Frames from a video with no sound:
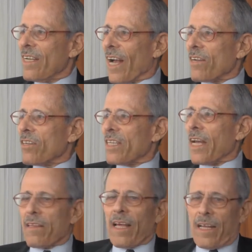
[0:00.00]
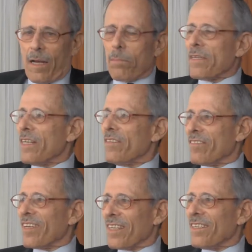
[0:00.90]
I could take that up, and he
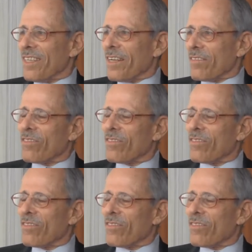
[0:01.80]
said yes.